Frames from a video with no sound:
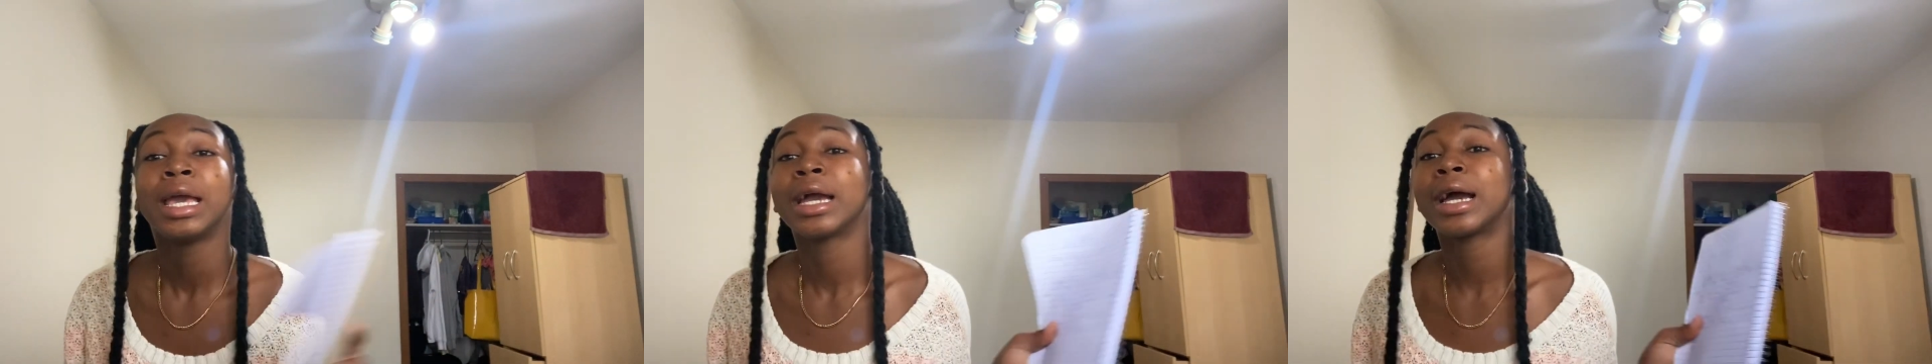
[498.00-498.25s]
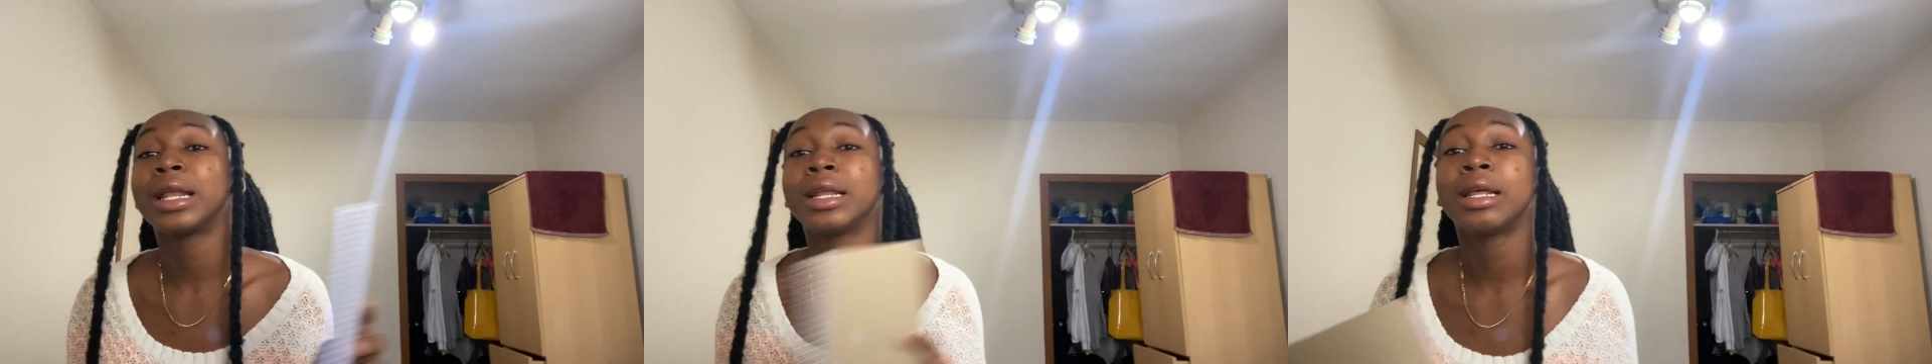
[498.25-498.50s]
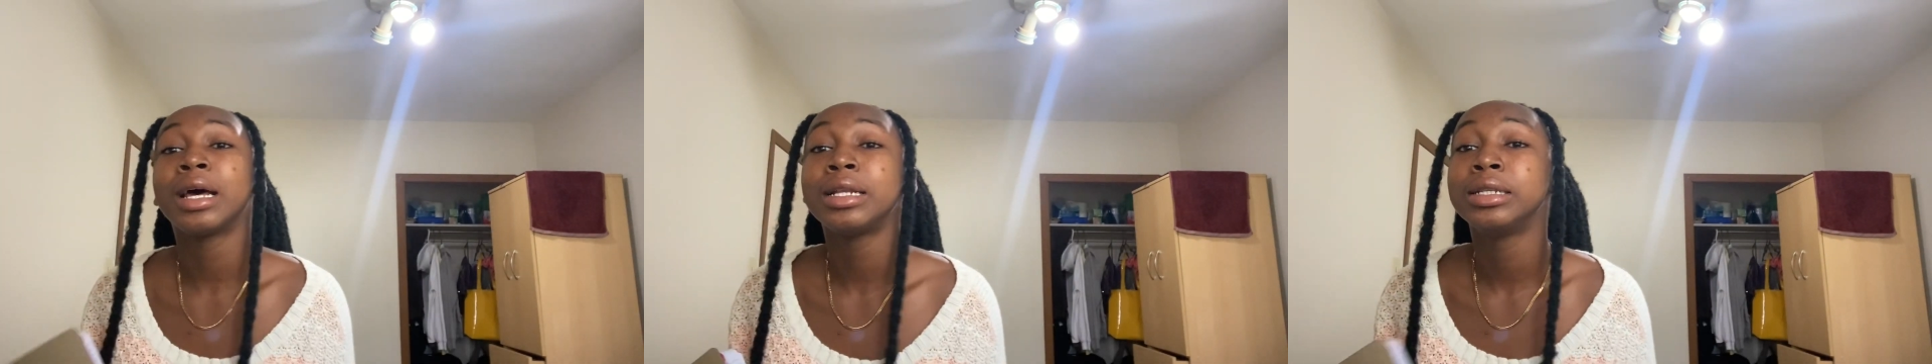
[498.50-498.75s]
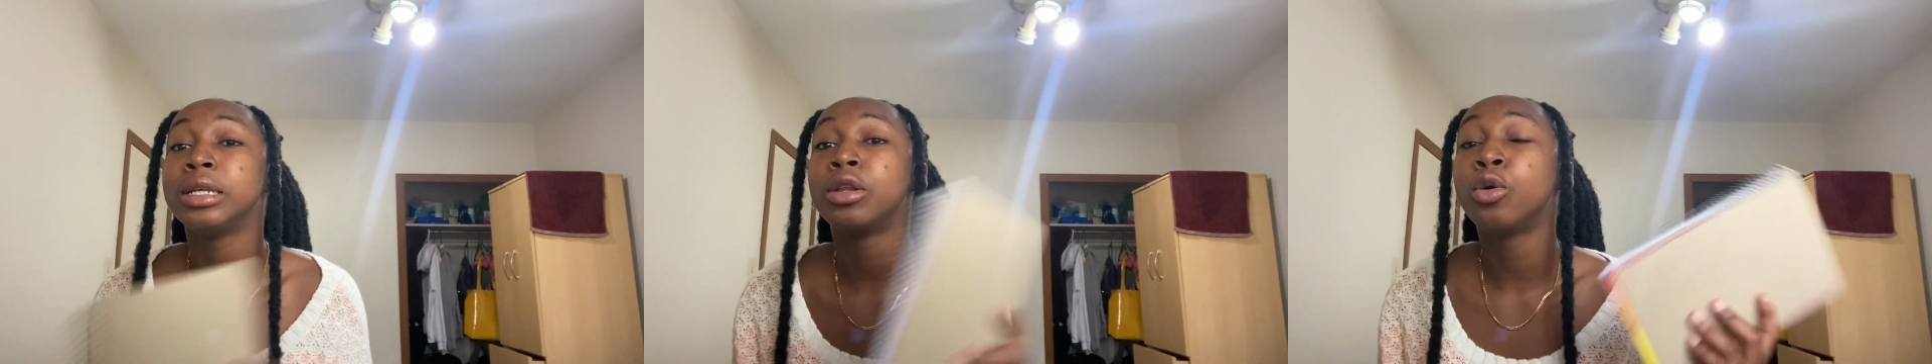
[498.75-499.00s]
Canada,
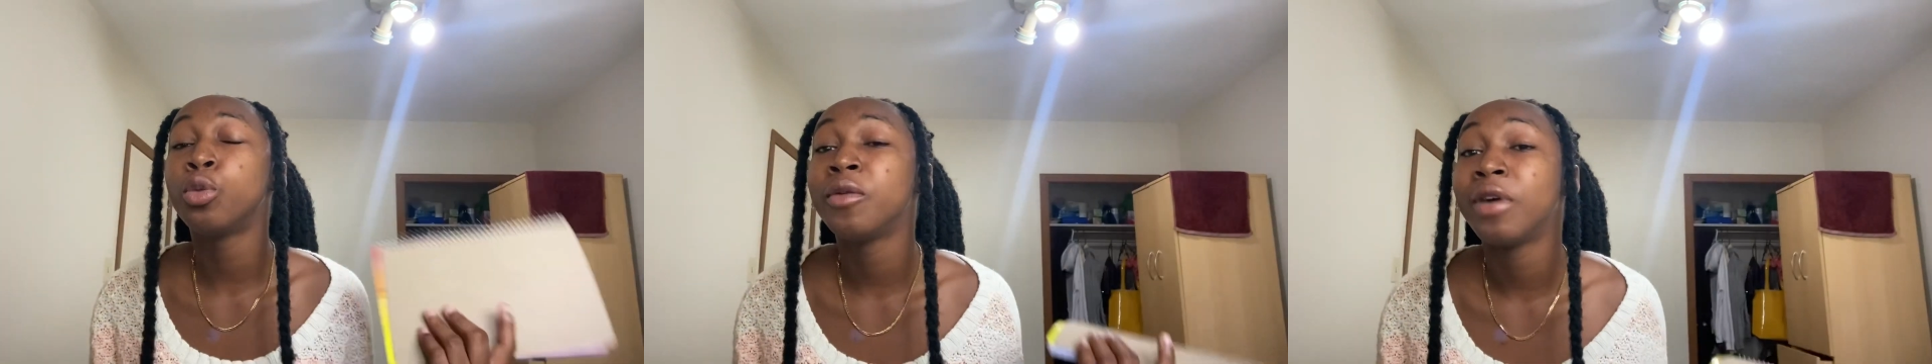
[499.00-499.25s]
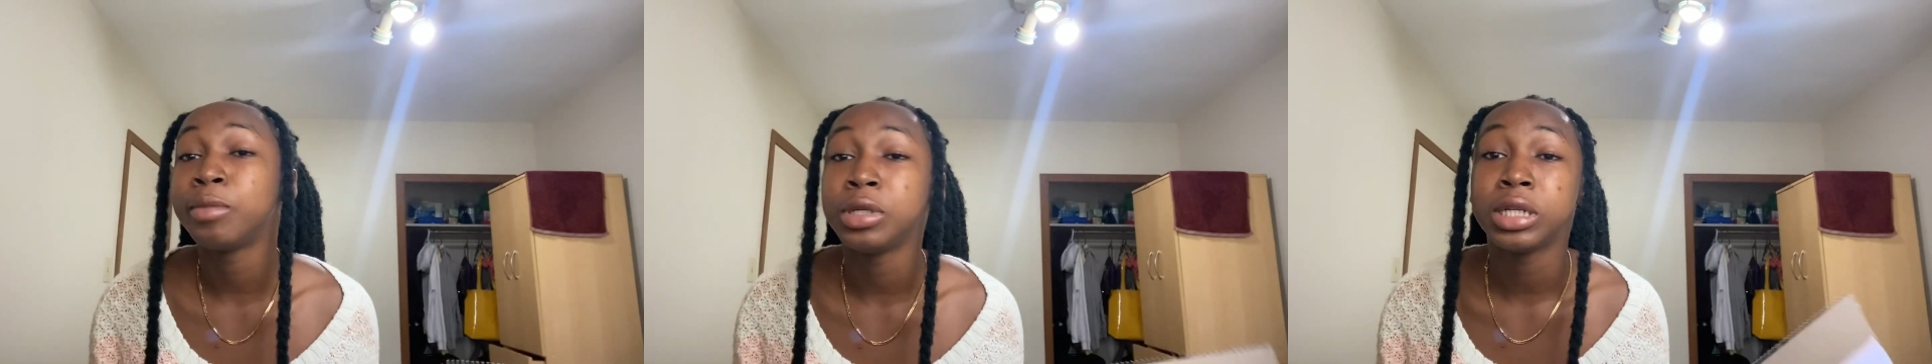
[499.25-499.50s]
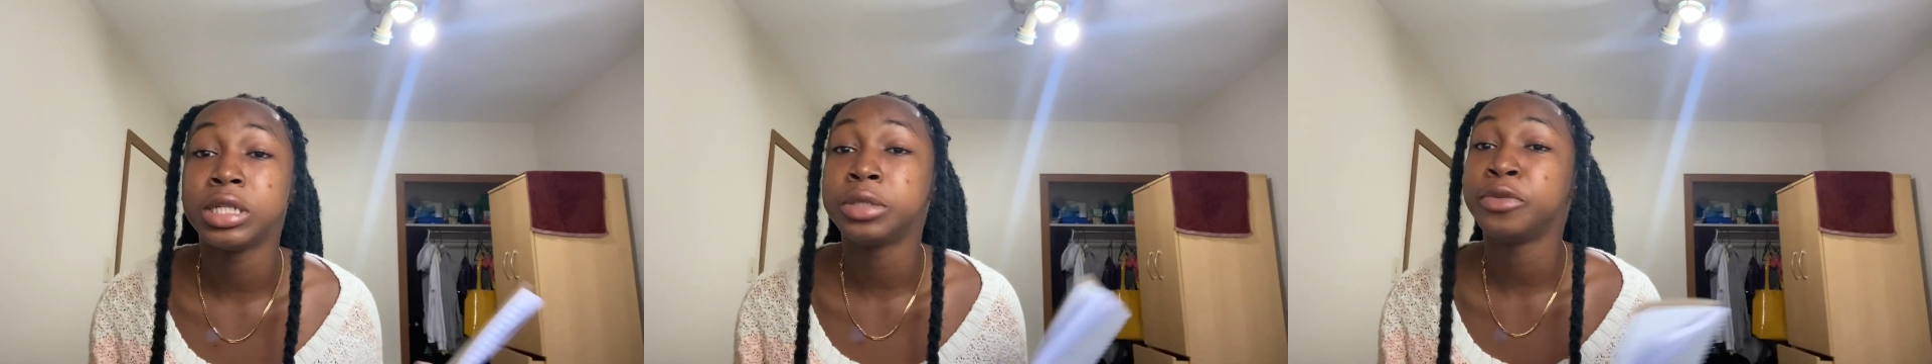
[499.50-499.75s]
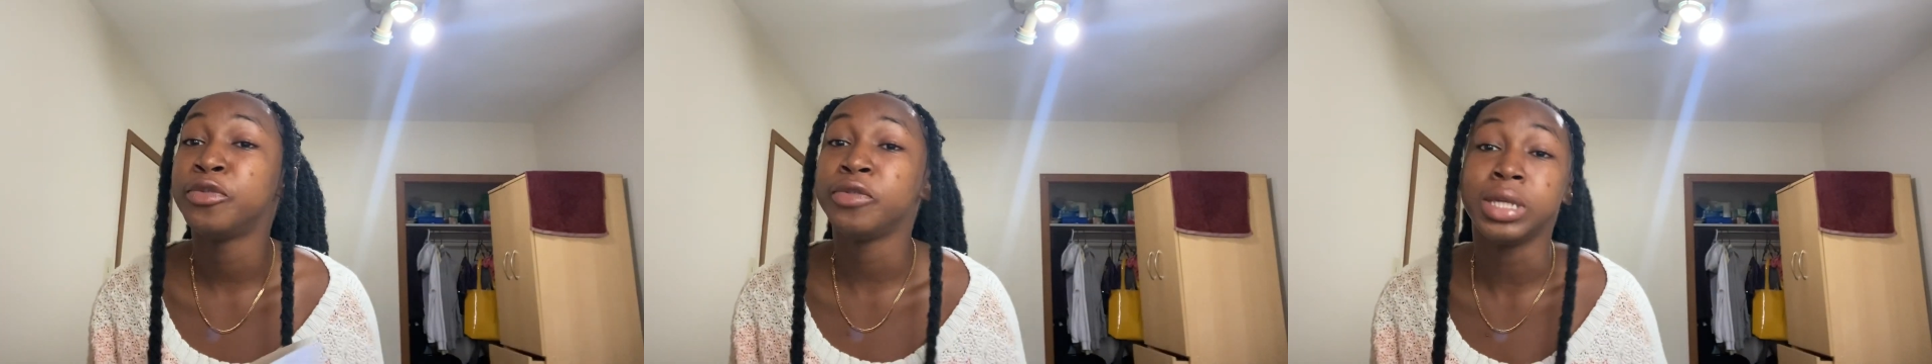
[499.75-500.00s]
they don't waive
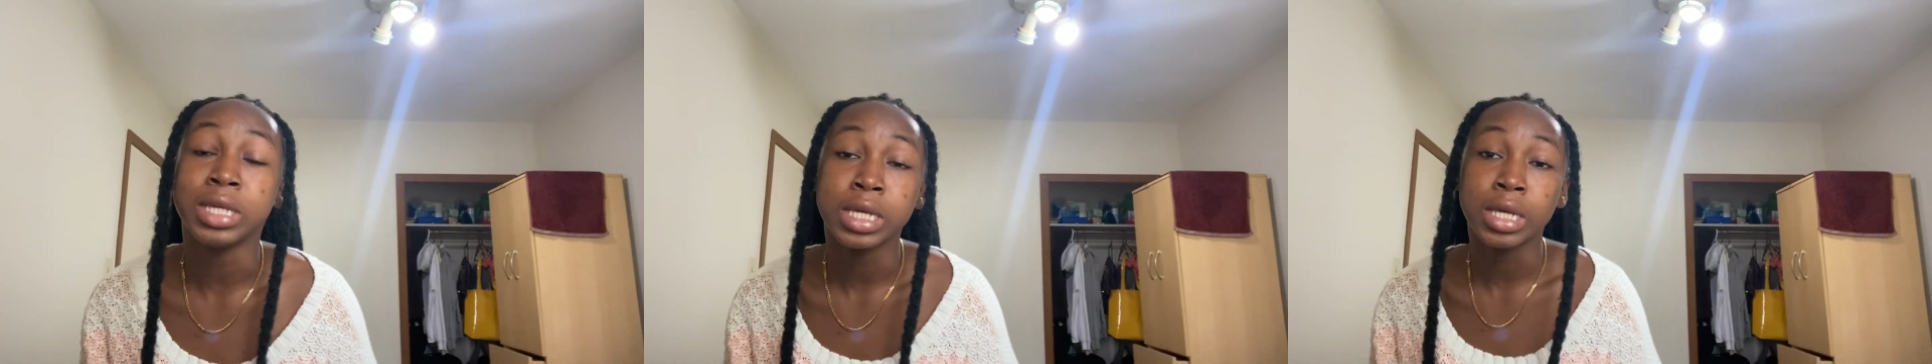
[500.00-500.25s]
application fee.